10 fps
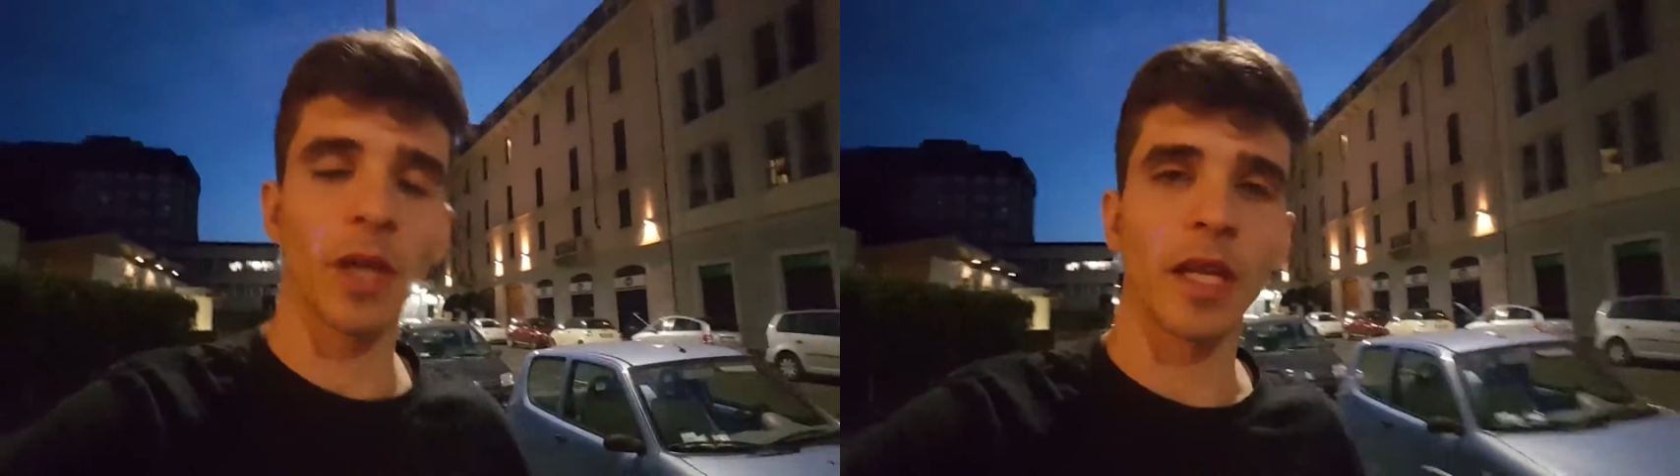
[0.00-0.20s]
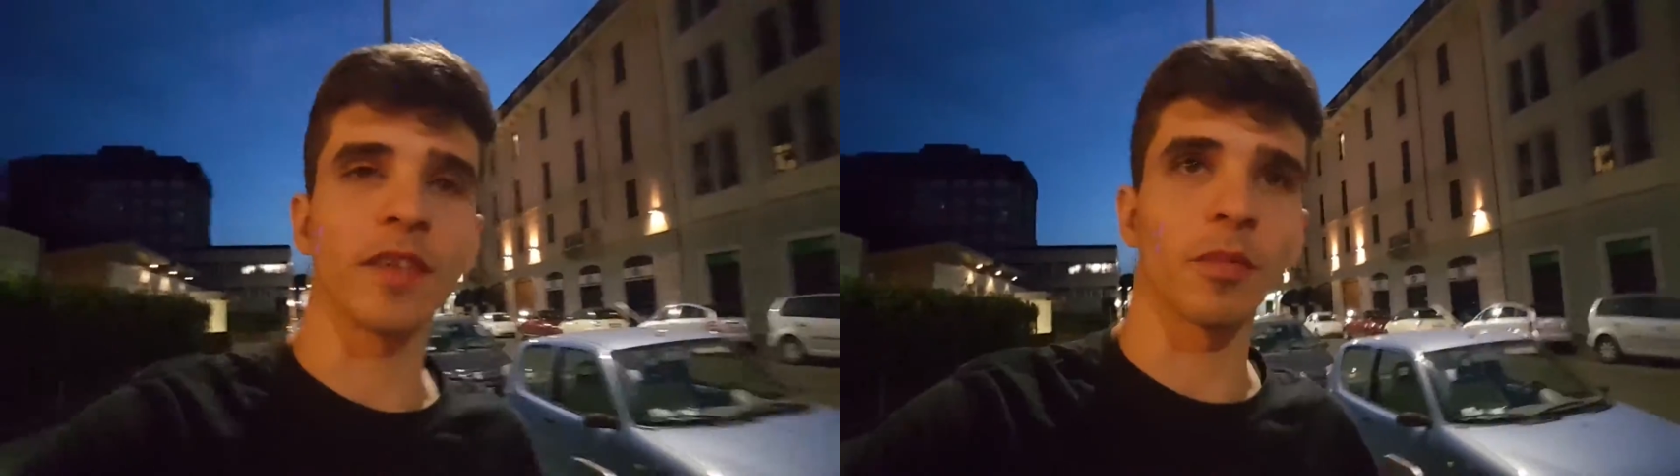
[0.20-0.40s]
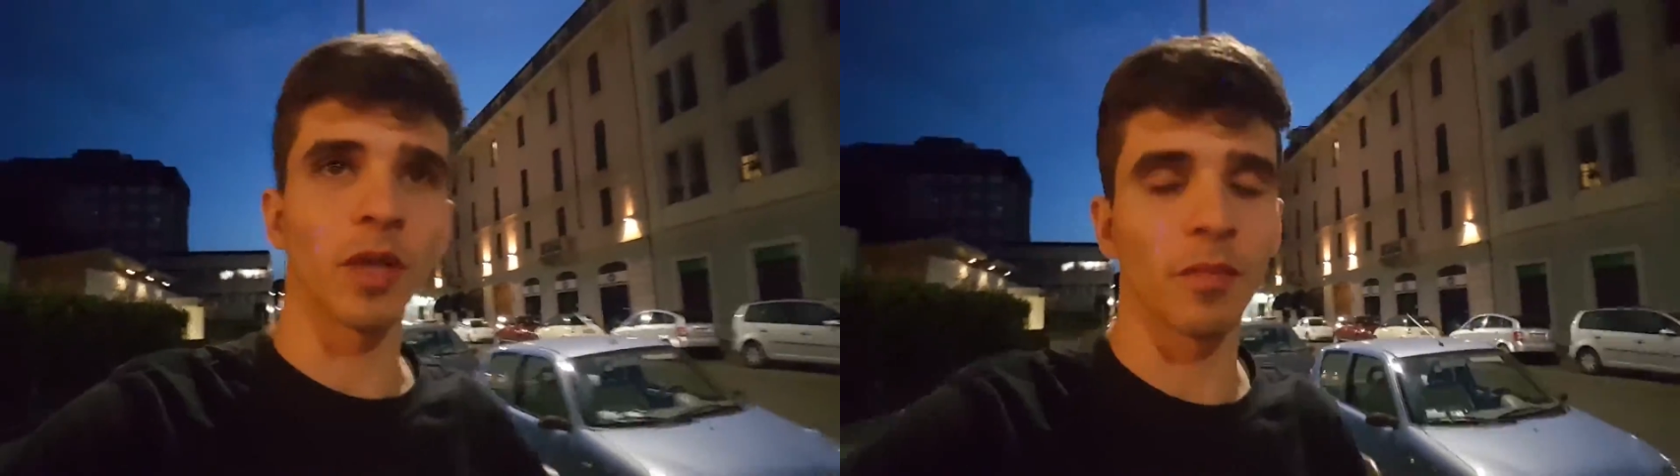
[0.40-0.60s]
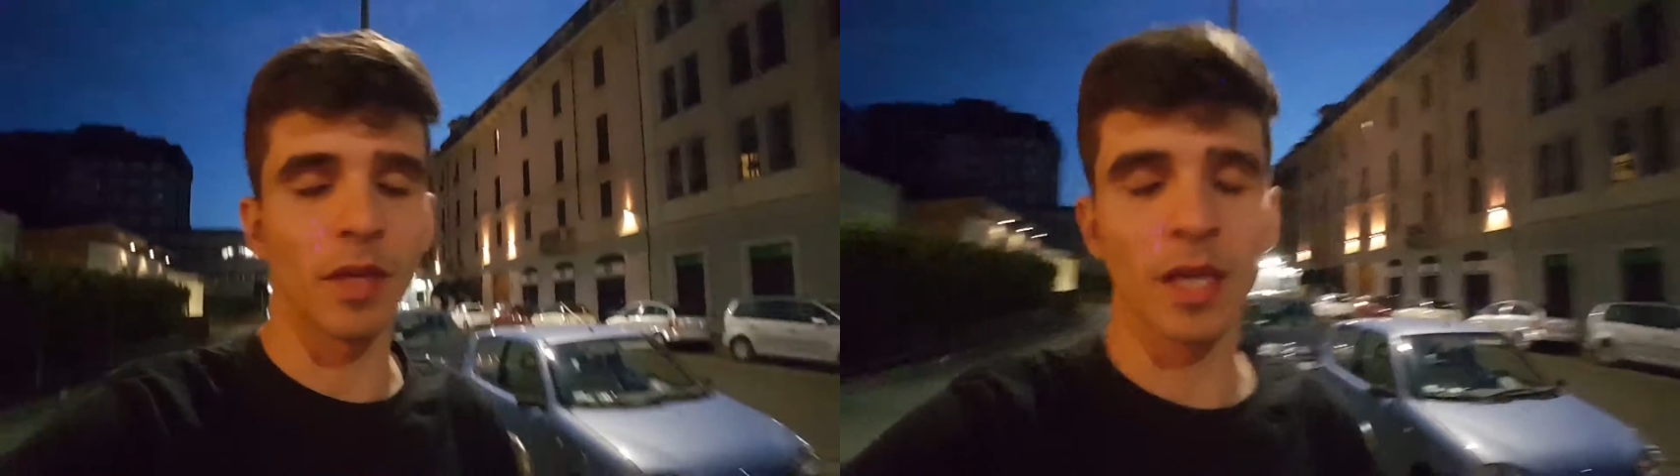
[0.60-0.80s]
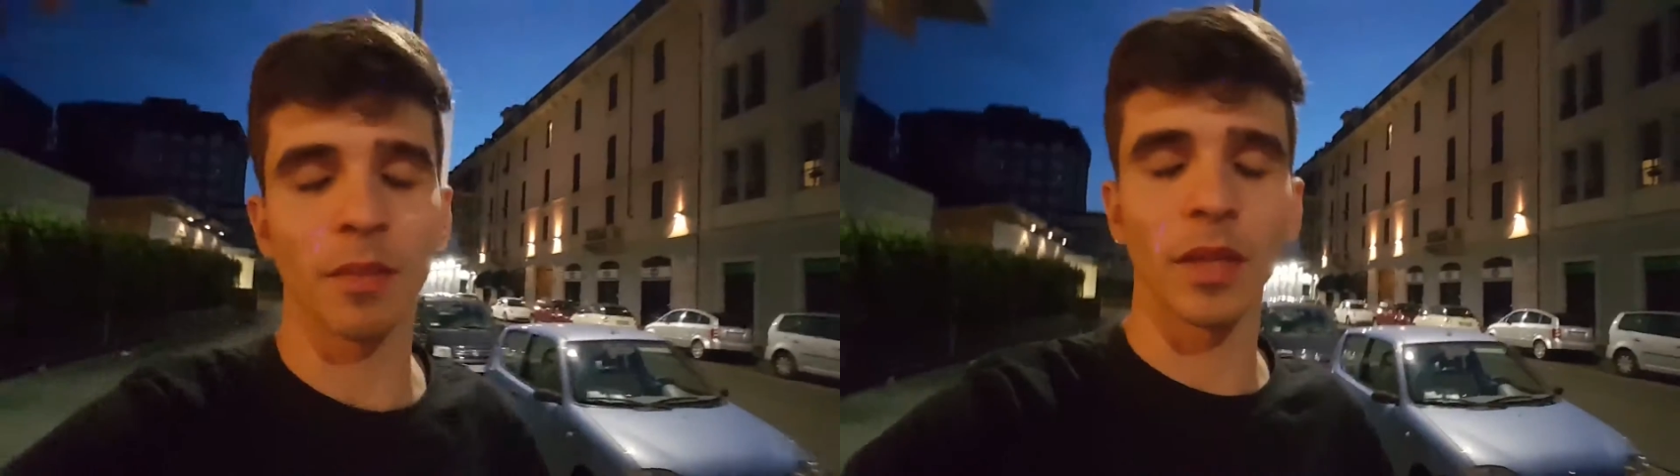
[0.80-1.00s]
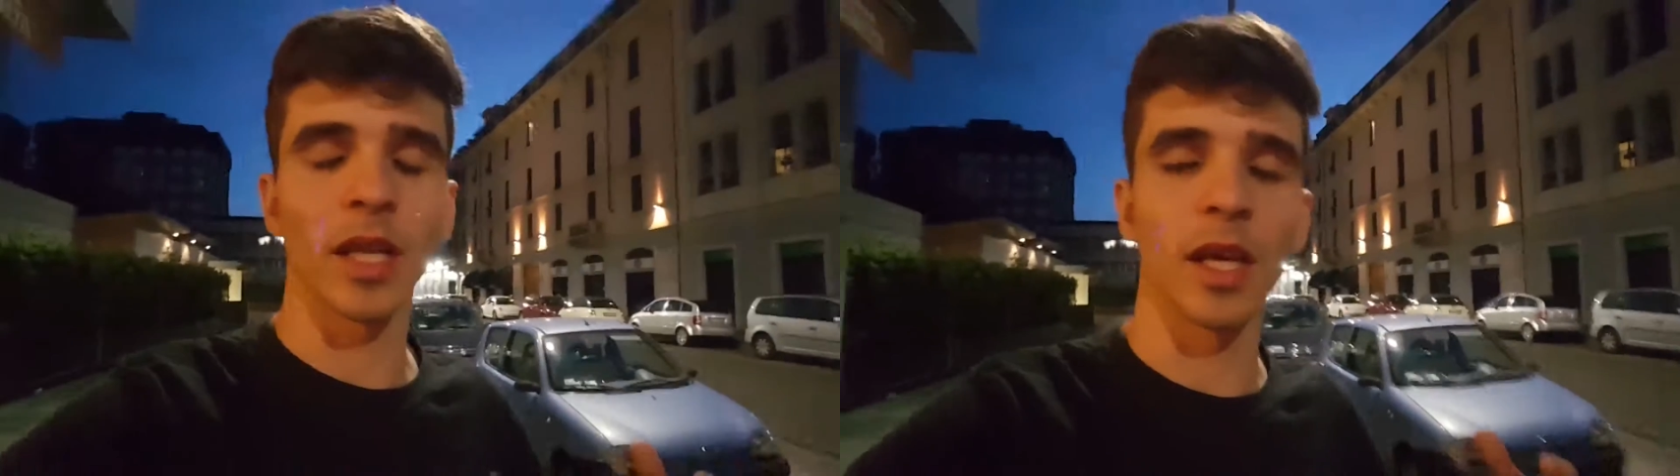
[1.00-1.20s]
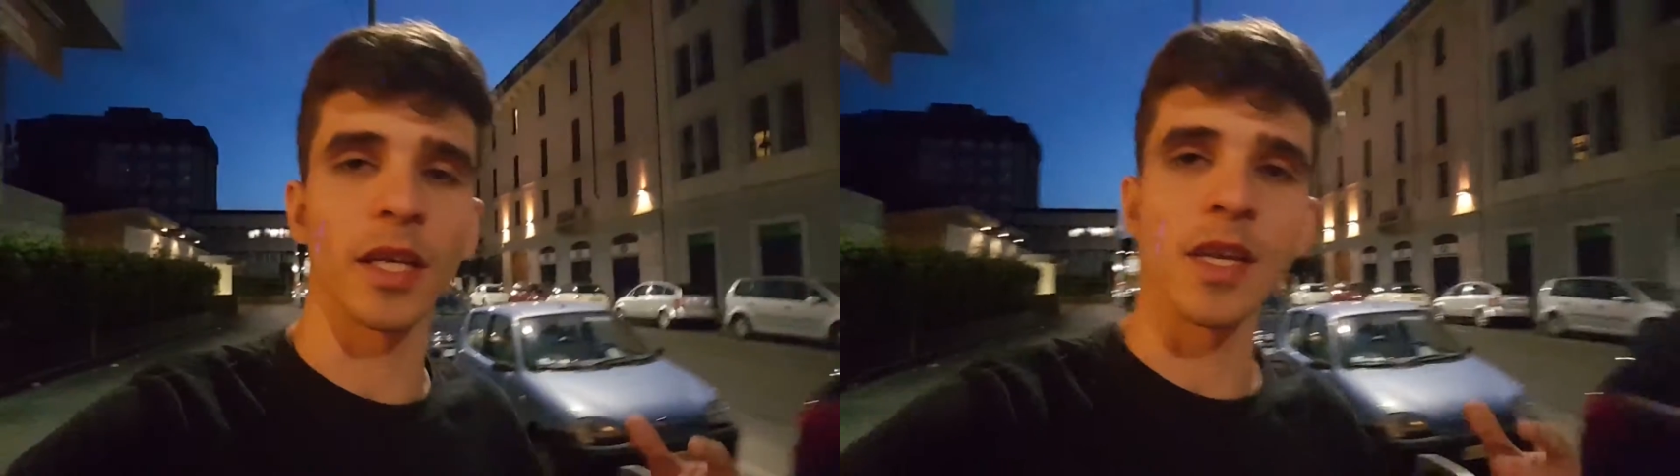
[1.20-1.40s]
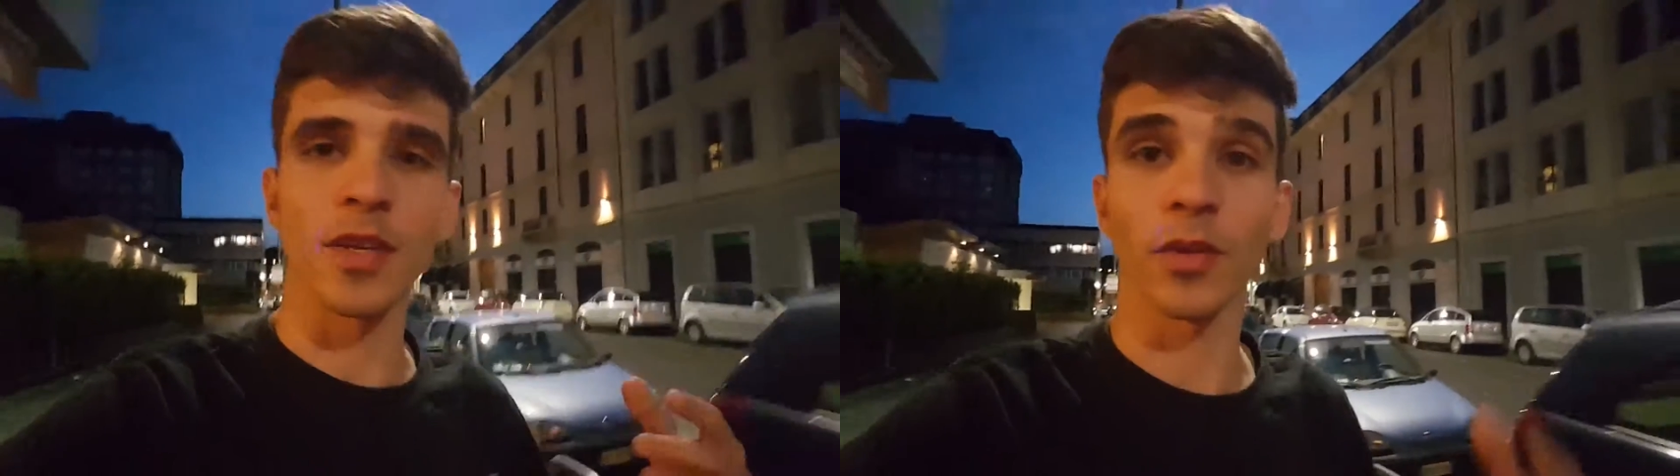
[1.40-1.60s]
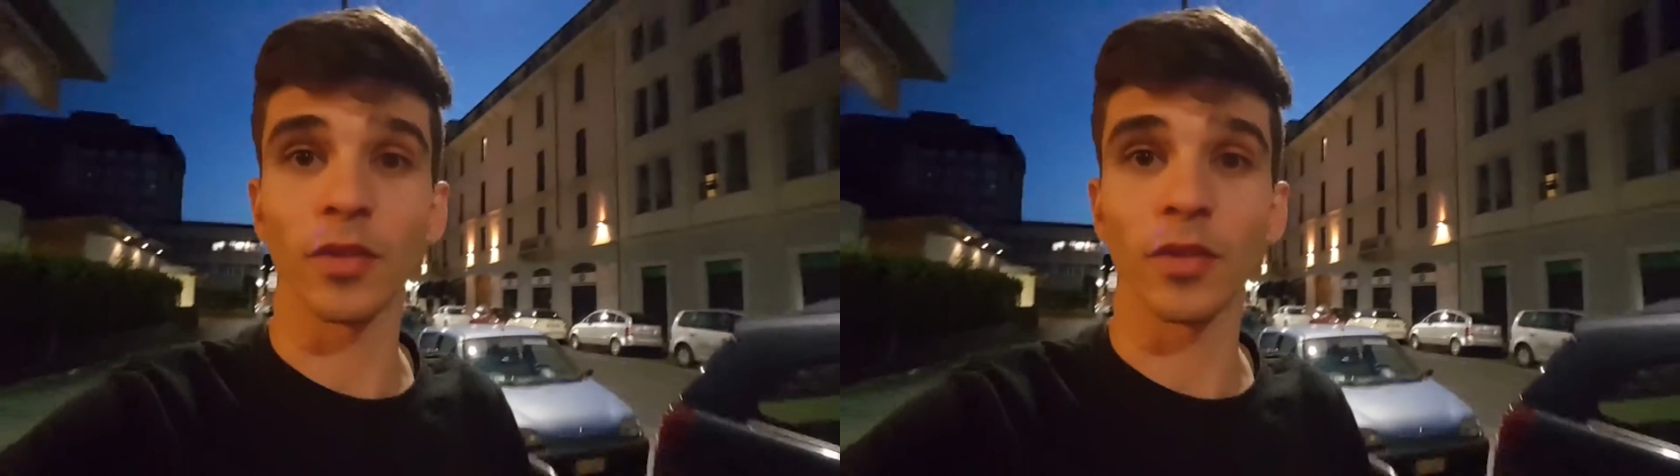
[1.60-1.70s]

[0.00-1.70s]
Plan is I'm going to be here in Milan until